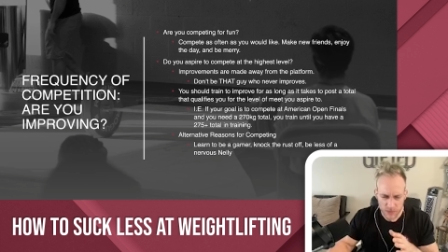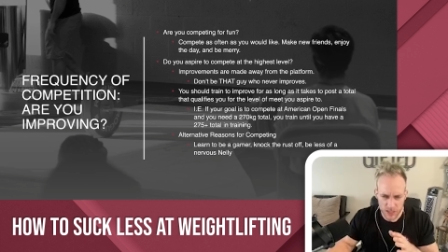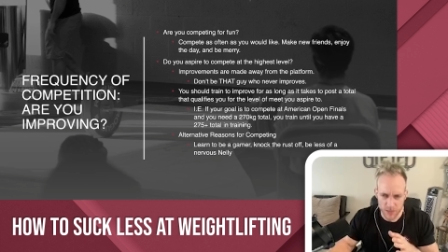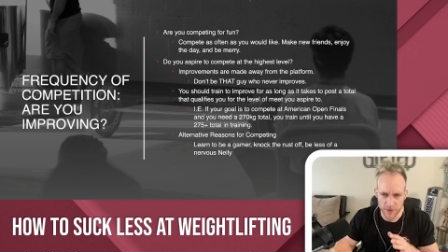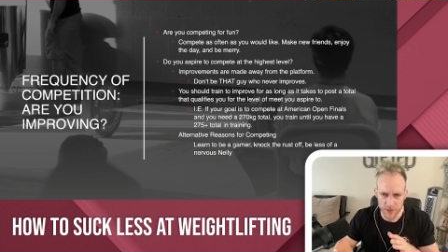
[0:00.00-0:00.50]

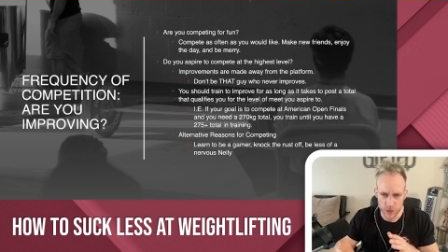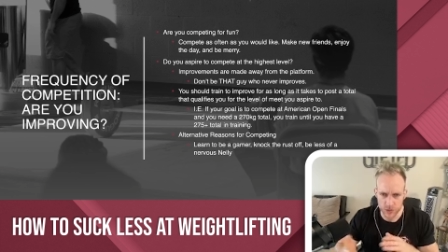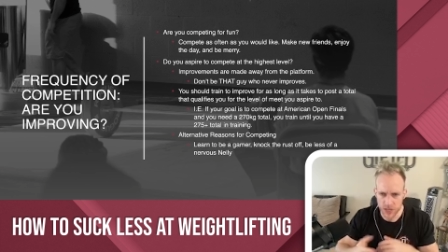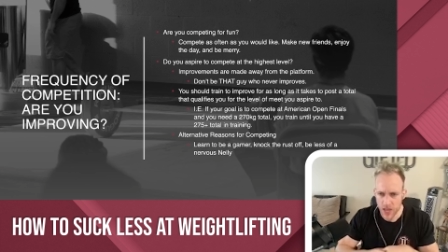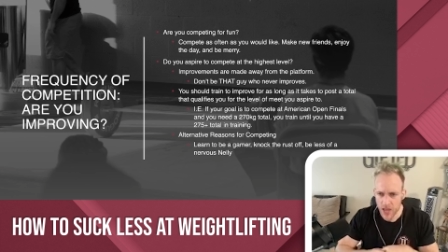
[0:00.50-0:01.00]
Some
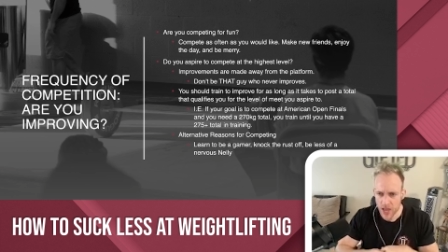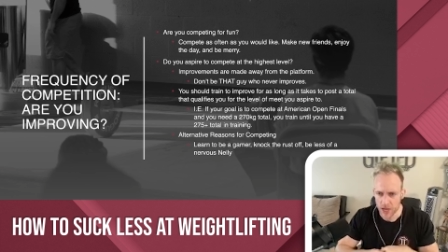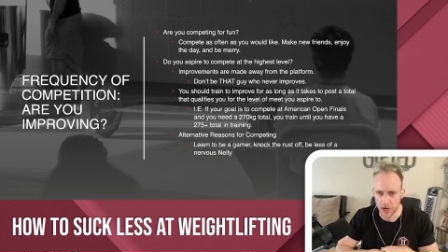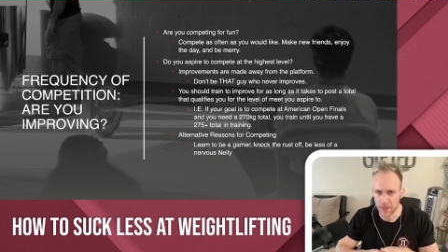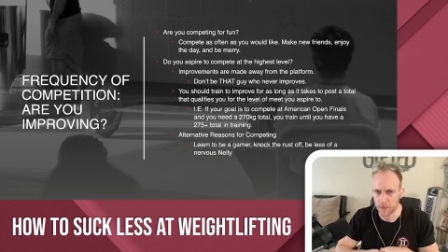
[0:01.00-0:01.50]
individuals,
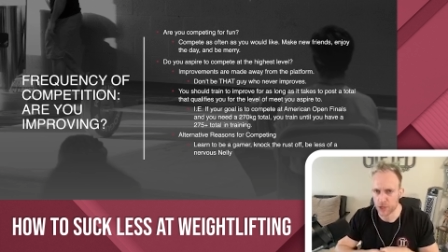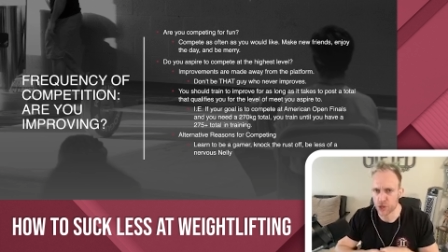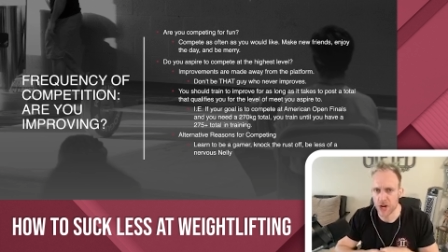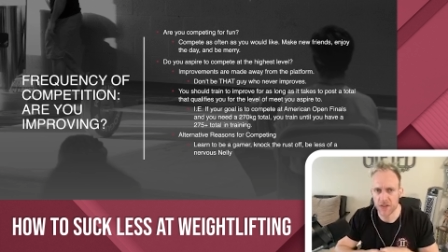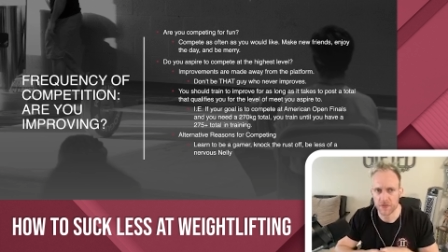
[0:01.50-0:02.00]
they've been
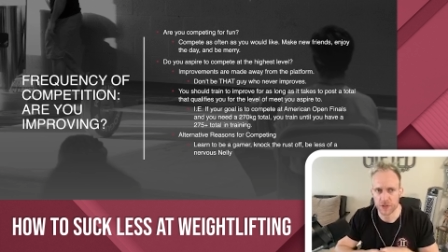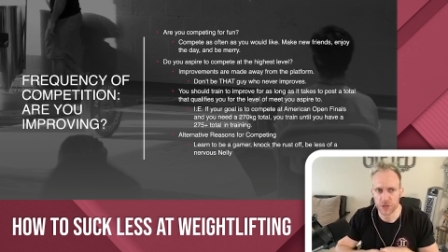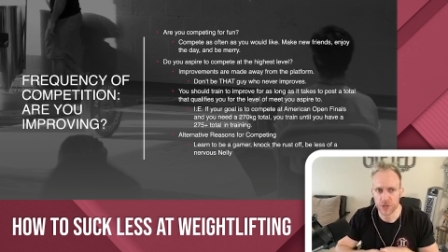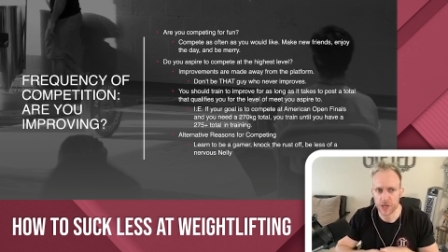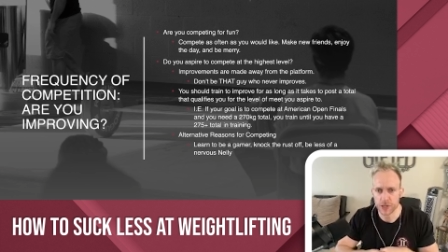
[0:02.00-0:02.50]
training for
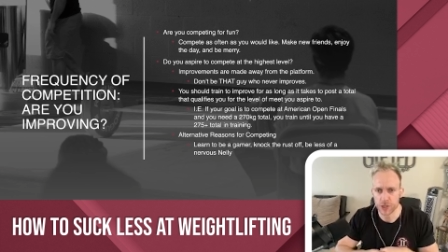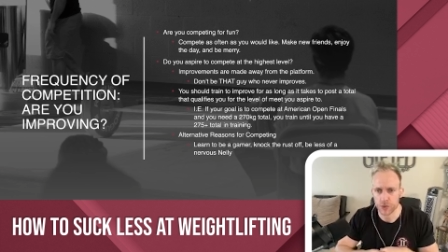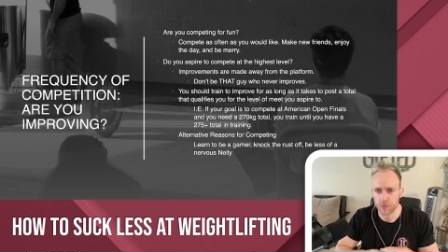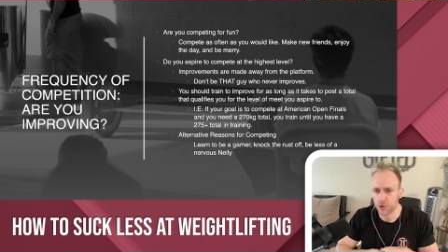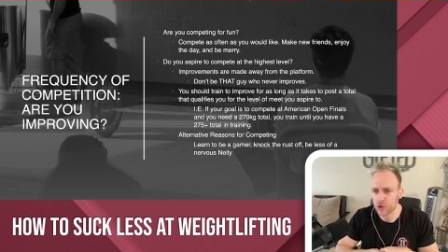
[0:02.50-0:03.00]
2 years
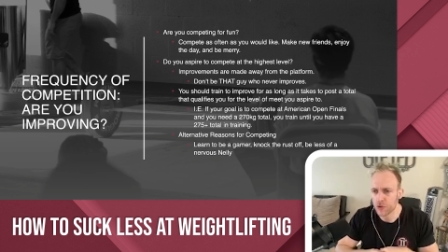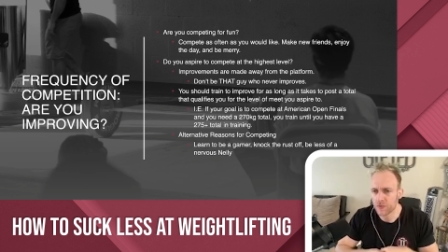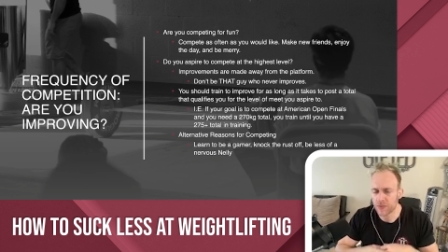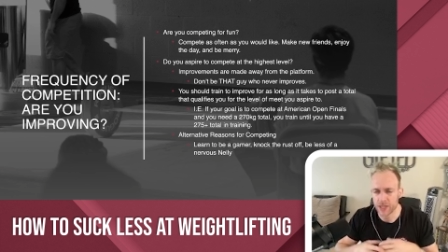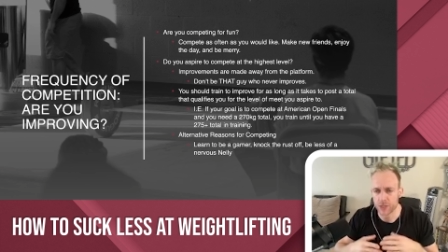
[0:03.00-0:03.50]
to
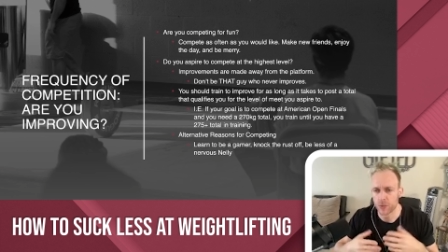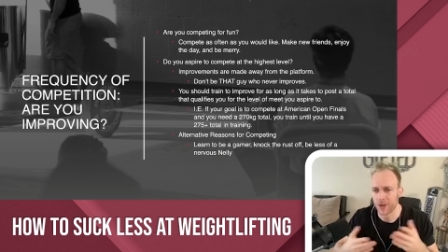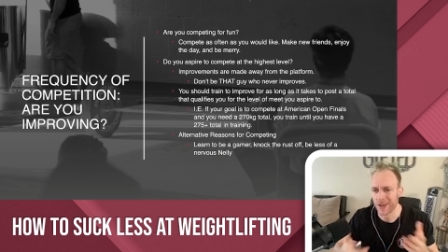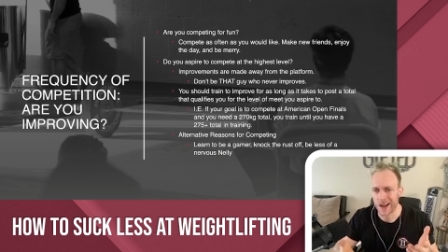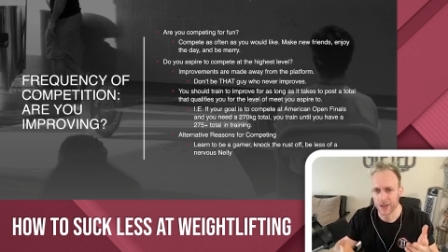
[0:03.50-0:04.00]
improve. They just
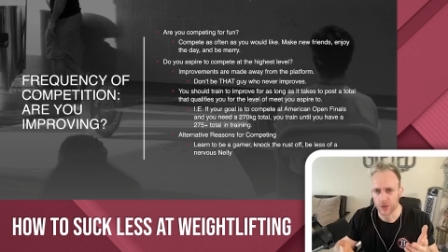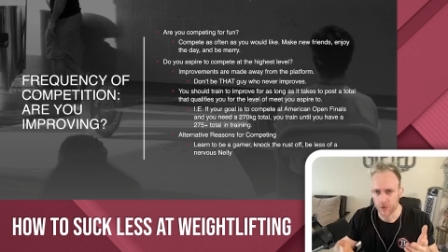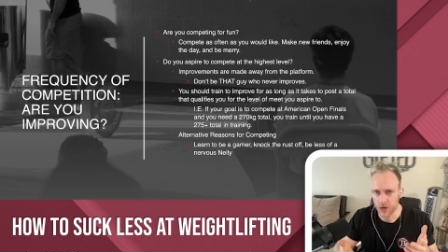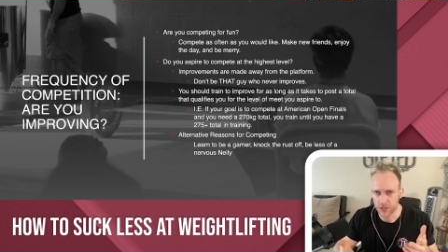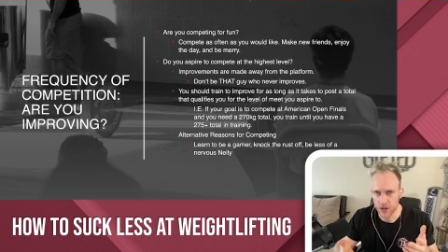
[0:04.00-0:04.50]
want to knock the
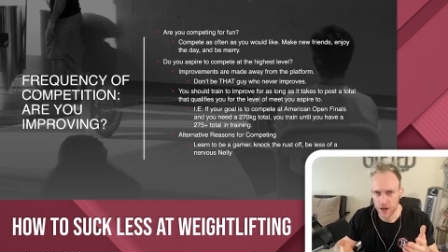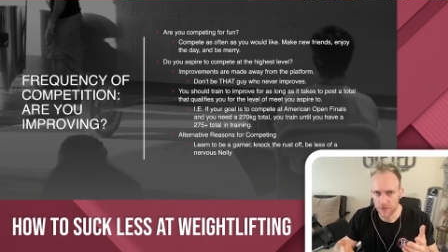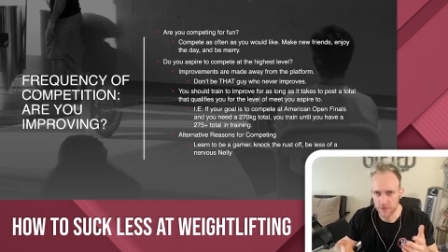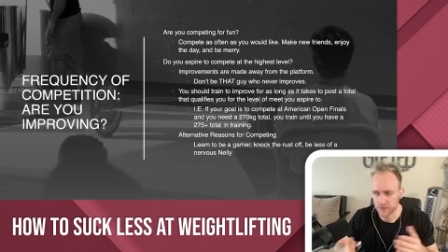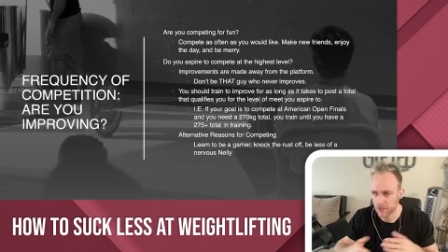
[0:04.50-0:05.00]
rust
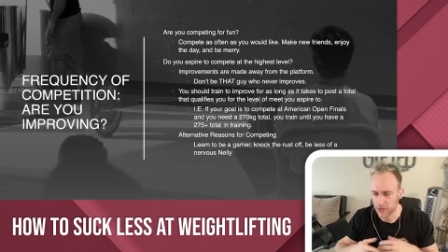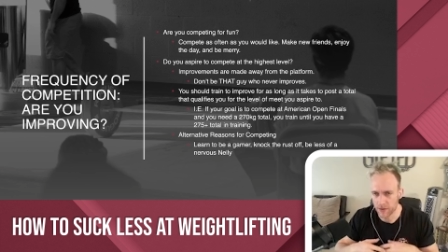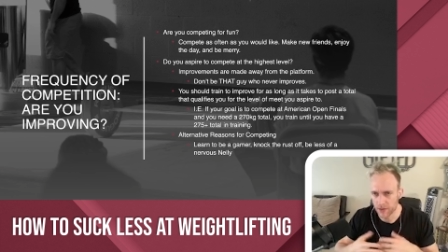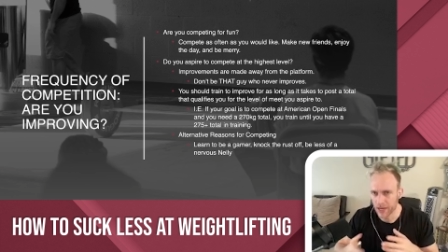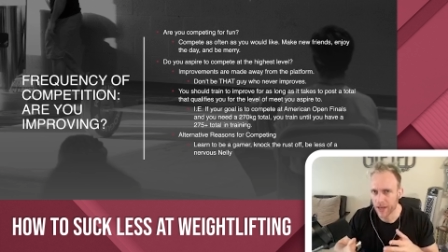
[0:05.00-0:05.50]
off,
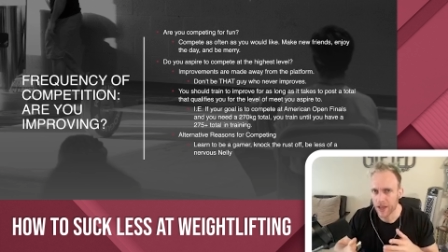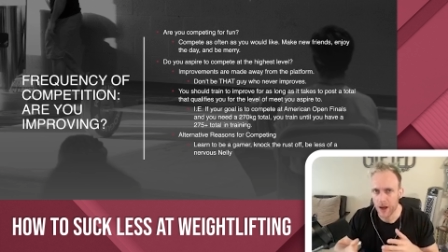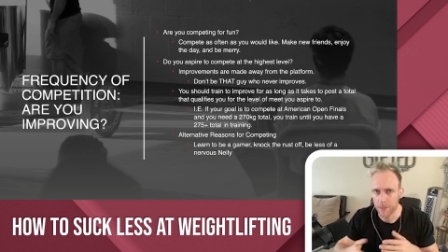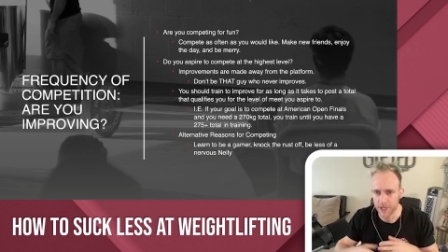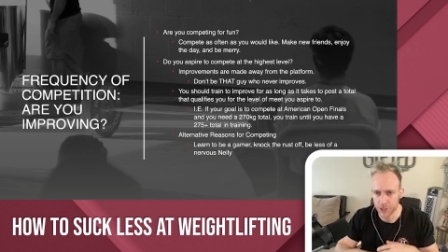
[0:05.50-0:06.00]
get a
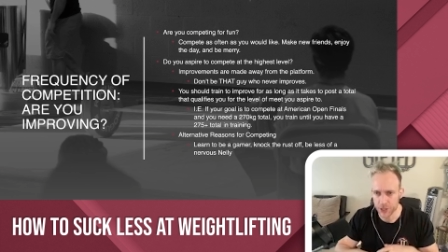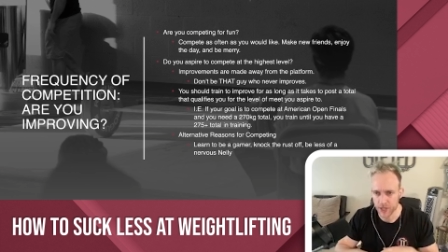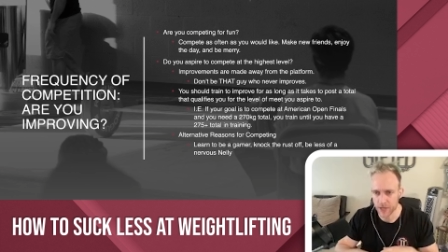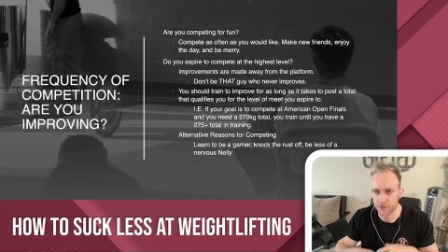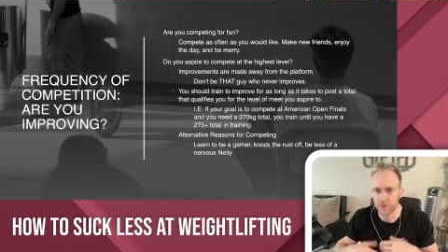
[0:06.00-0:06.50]
competition
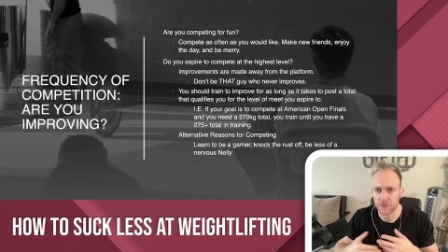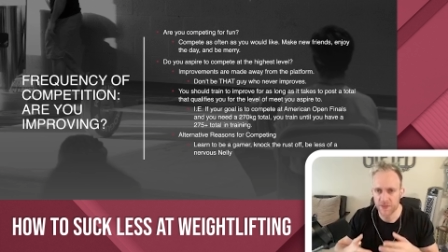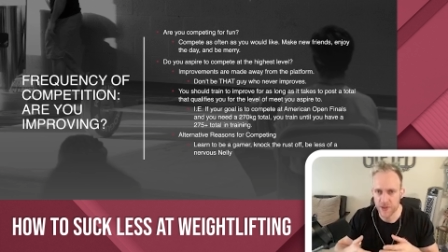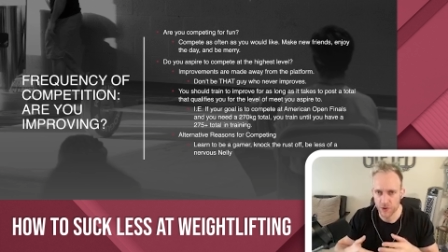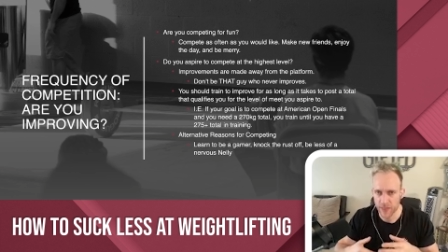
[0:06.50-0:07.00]
in,
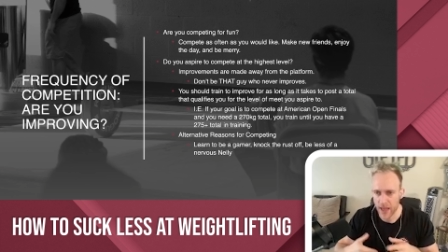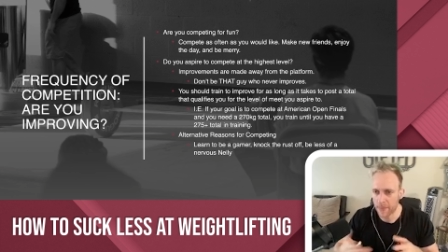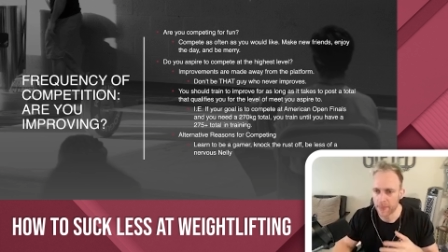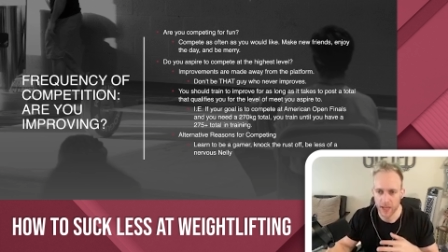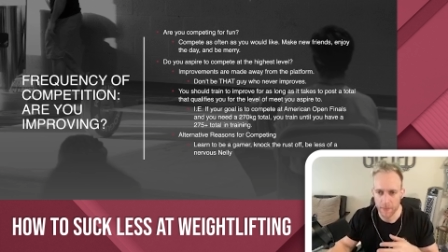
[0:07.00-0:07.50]
feel
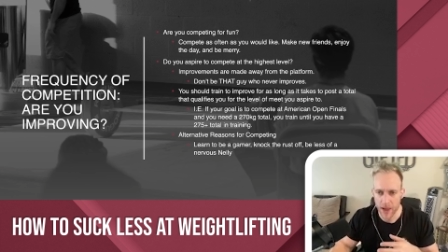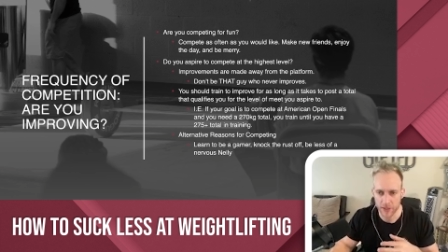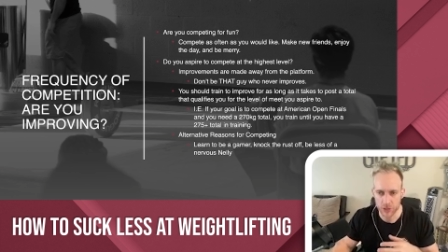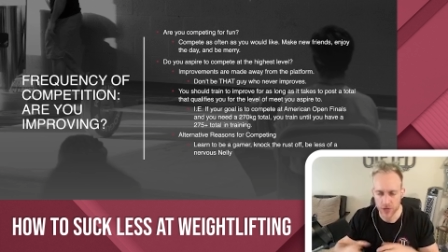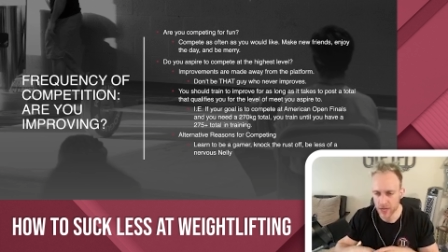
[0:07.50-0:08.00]
that, and then get
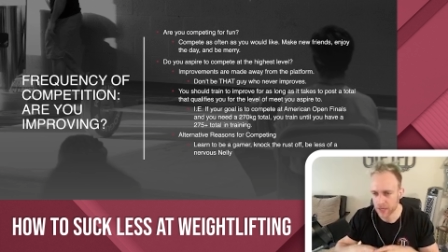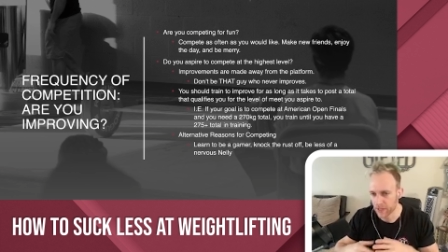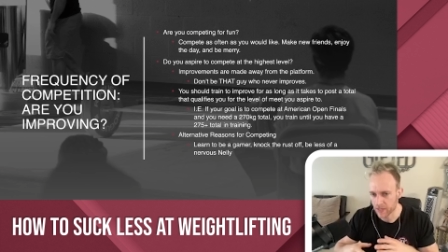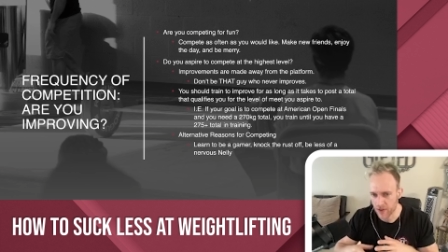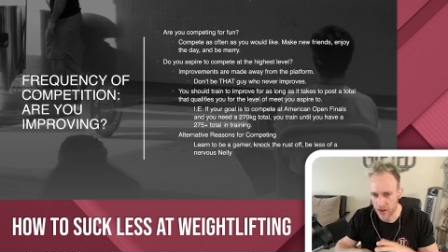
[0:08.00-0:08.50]
back to training.
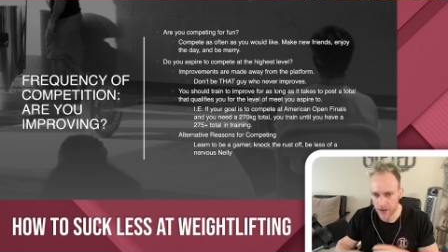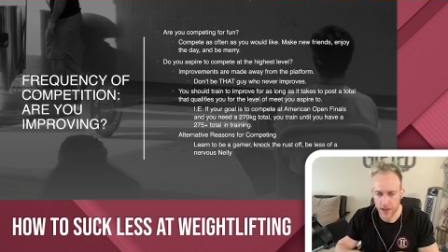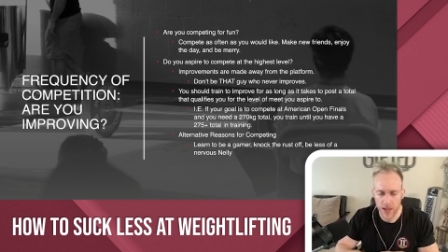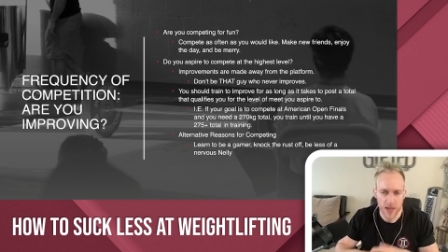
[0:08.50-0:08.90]
That's fine.